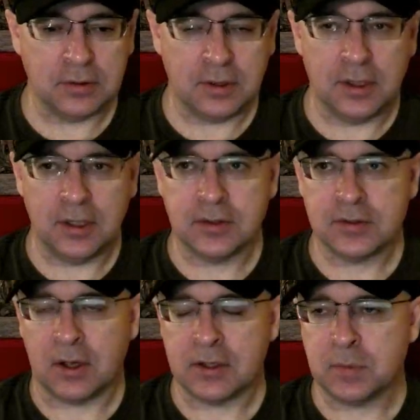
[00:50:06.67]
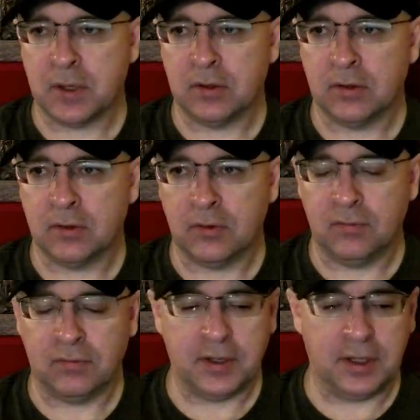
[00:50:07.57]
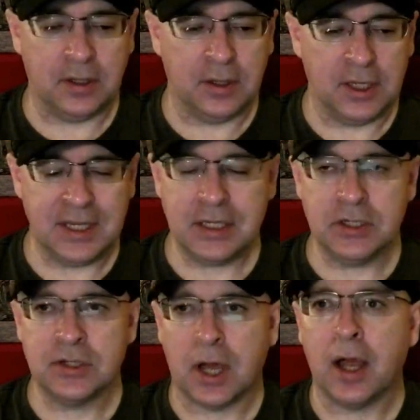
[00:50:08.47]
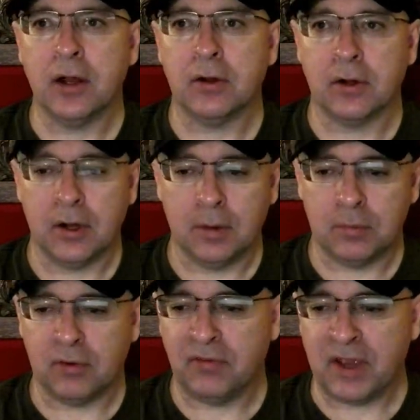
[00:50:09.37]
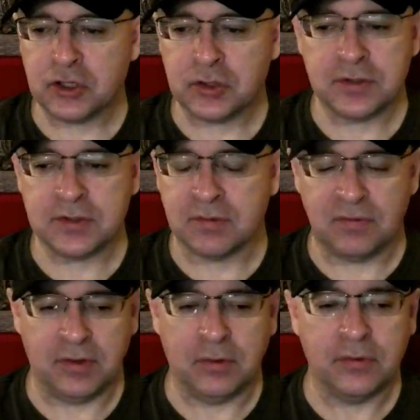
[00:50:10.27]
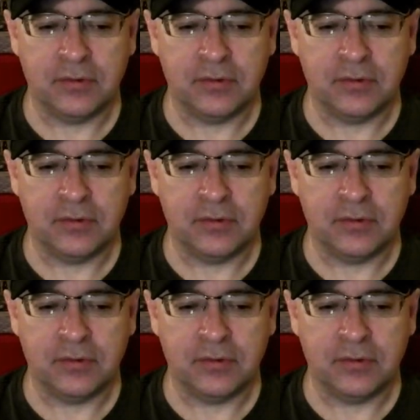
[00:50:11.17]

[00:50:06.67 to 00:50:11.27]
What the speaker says: It's caused men to flee entire professions and fields.